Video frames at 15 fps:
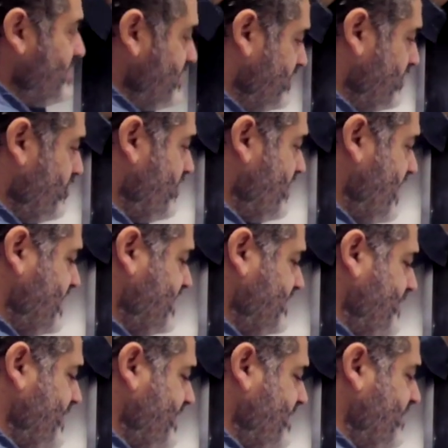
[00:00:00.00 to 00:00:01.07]
So the
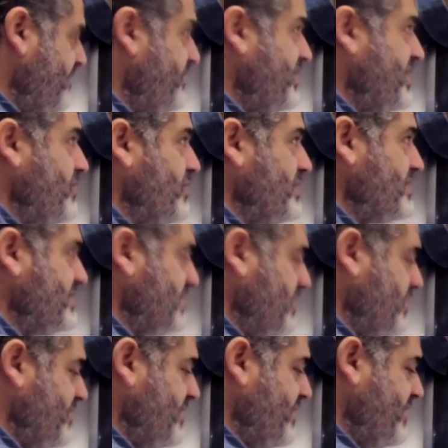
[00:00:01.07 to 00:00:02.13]
expected frequency of the